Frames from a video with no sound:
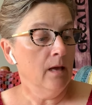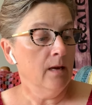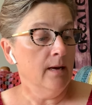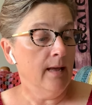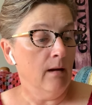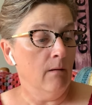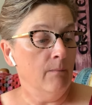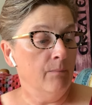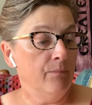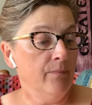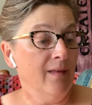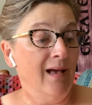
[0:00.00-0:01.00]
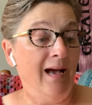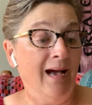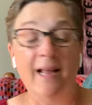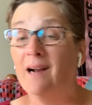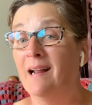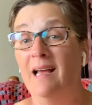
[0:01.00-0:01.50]
Now, I
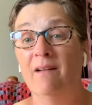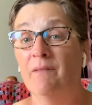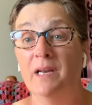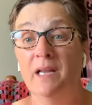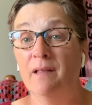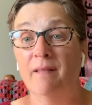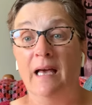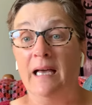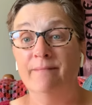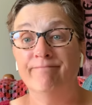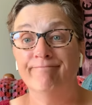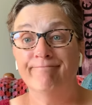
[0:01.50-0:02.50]
don't have any of that,